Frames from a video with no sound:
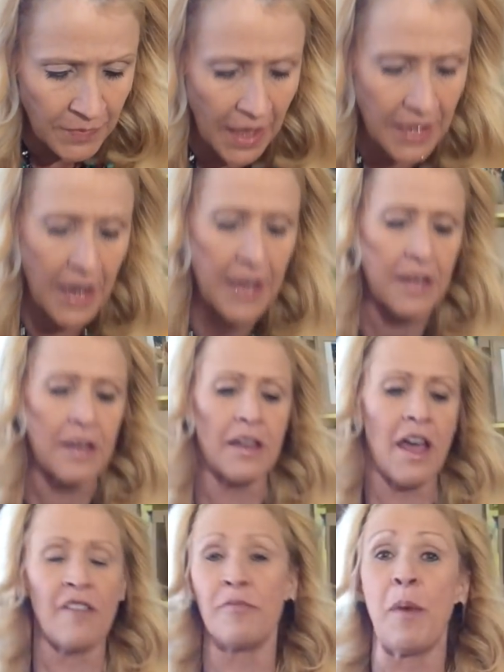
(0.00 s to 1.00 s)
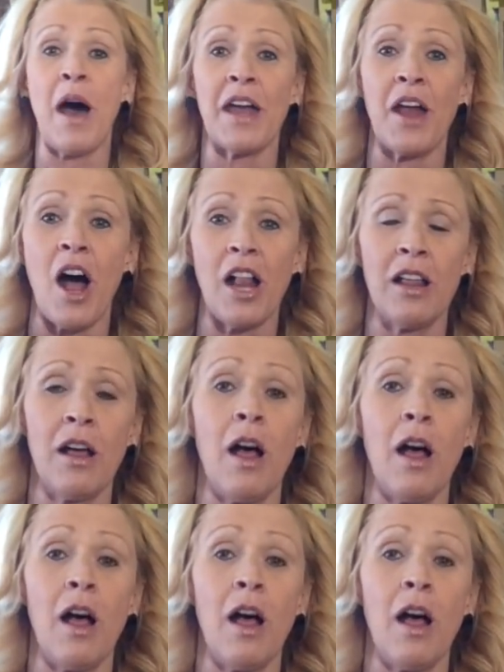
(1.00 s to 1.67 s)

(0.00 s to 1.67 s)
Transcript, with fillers: And I have bought all,